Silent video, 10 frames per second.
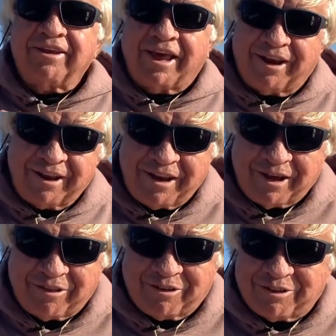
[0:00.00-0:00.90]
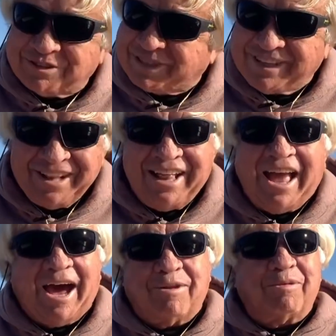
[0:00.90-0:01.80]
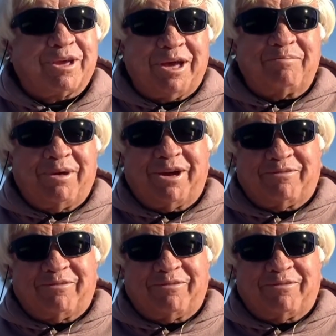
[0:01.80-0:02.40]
telling others how to become better